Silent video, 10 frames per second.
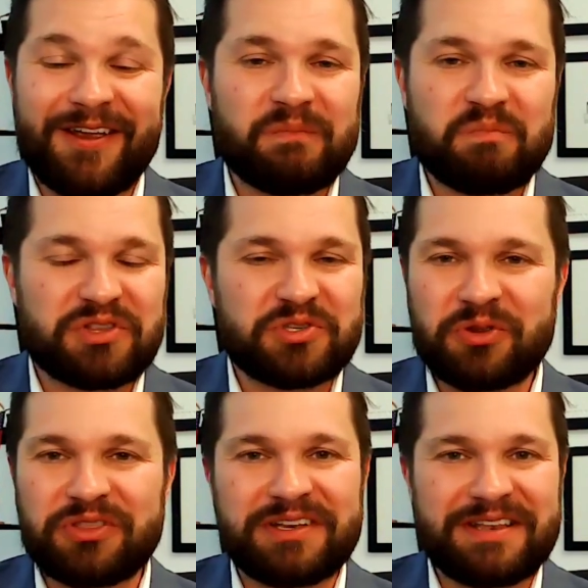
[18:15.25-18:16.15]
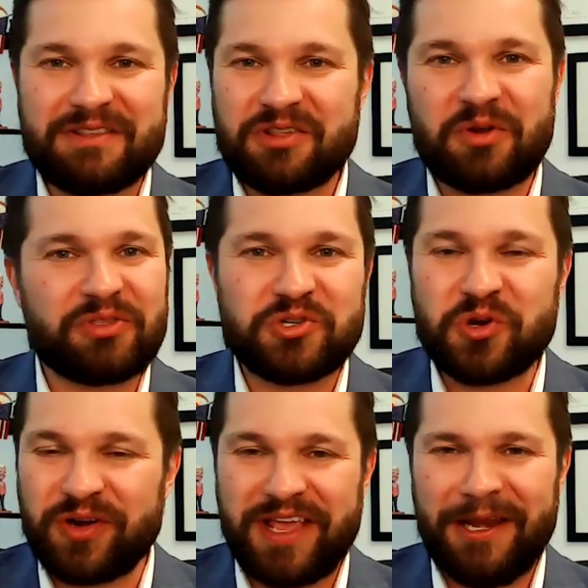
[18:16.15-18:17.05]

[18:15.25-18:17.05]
right? But start the journey.